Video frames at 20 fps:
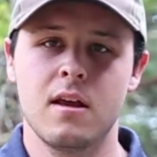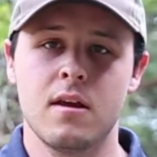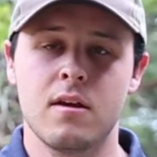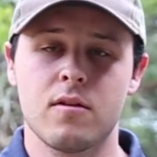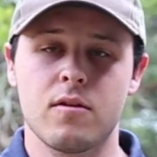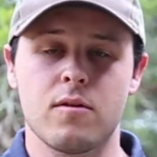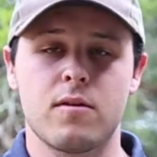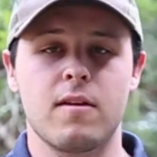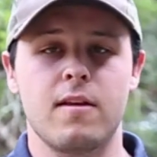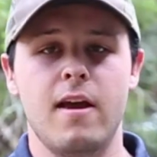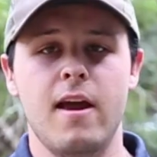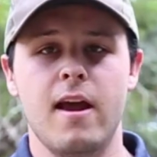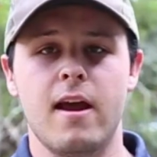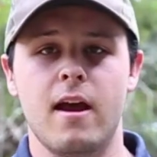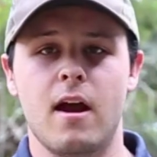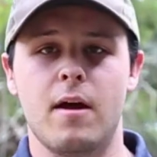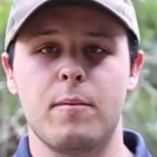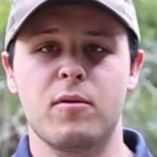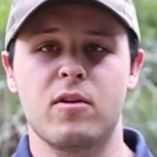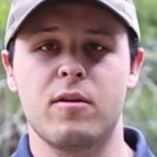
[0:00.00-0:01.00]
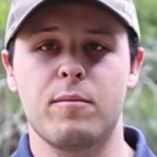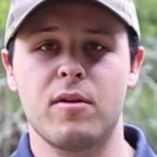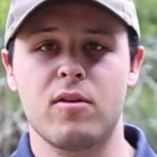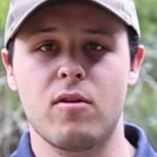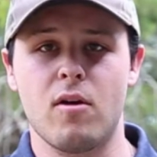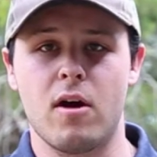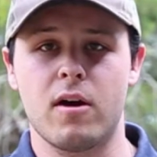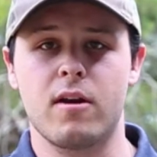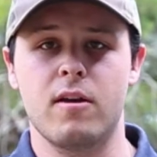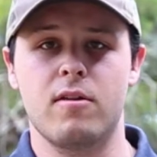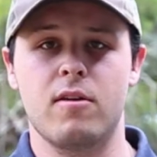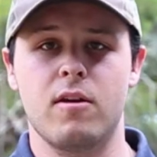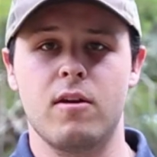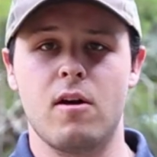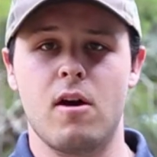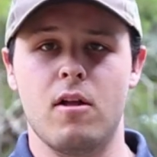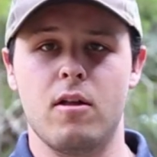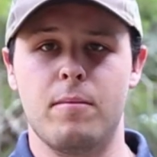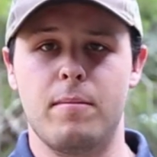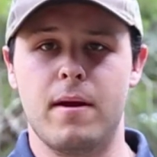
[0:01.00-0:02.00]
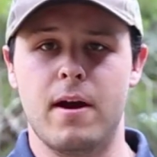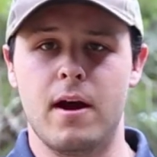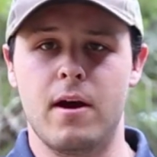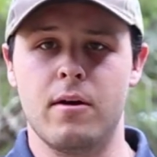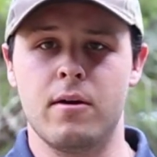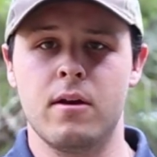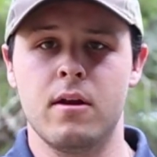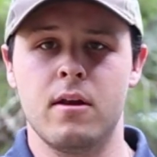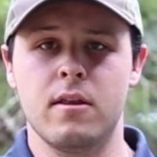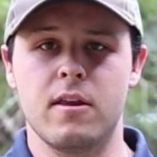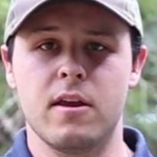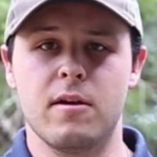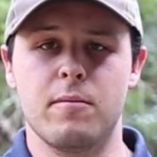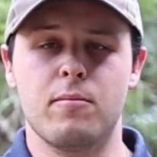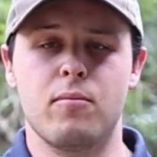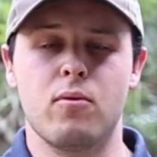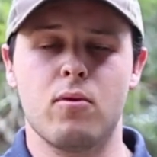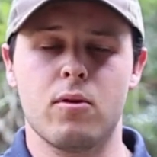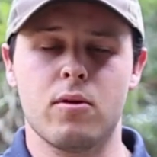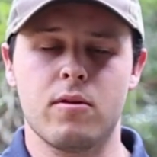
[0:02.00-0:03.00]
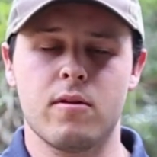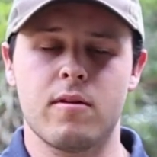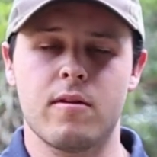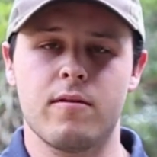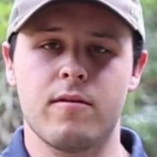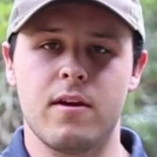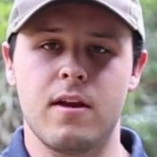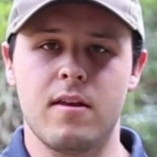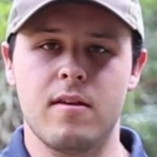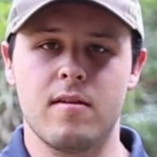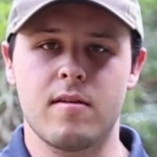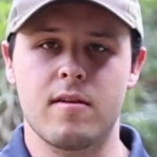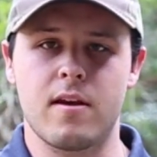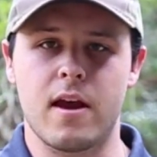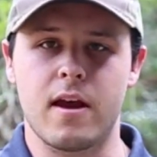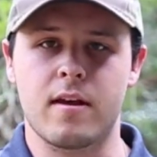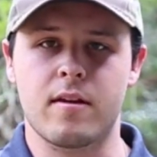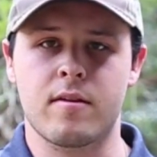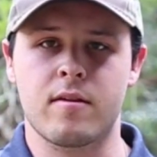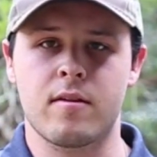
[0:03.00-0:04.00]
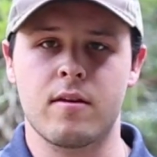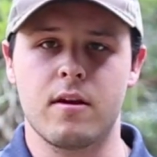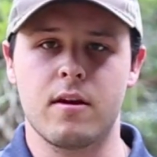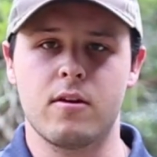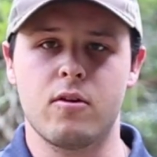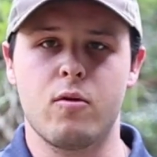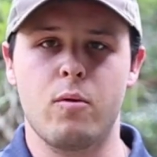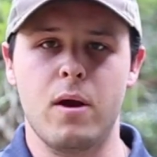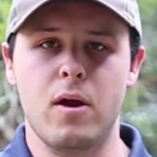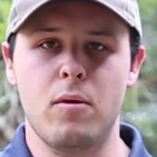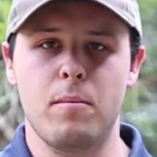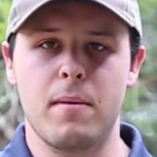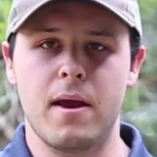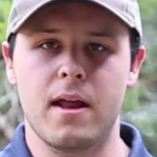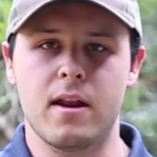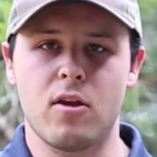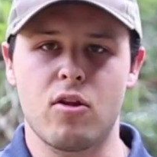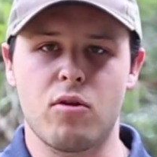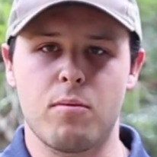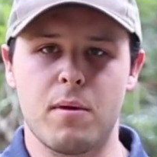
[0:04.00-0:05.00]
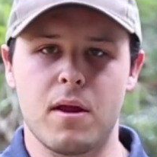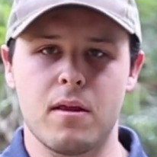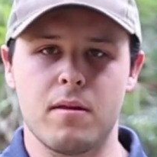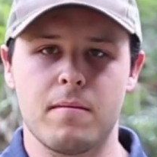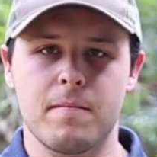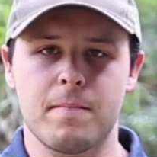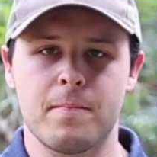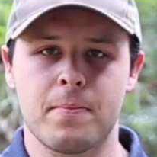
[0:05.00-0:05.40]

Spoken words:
So today I'm going to be talking to you all about the importance of insects in quail management.